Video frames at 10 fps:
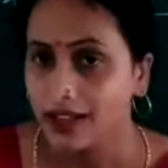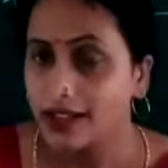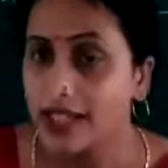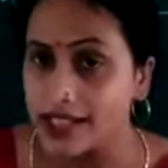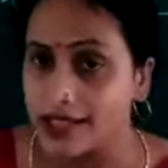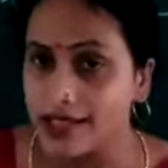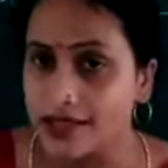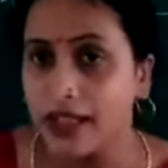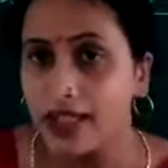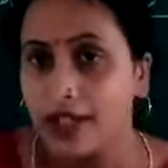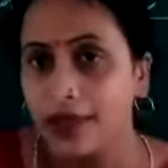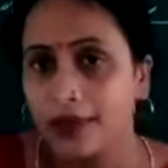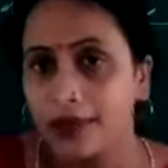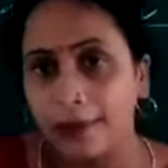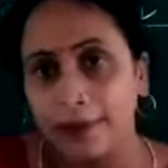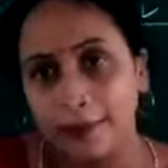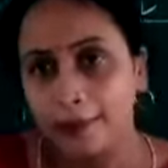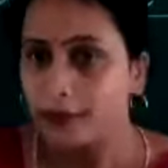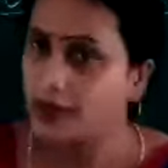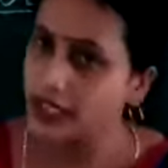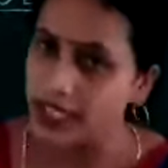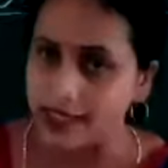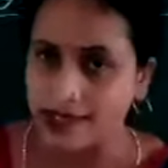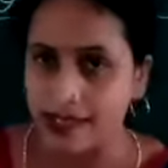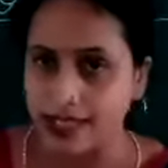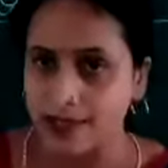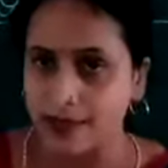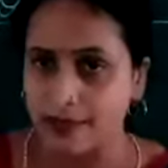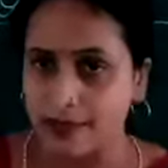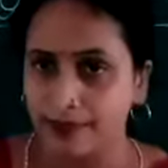Yes. Yes.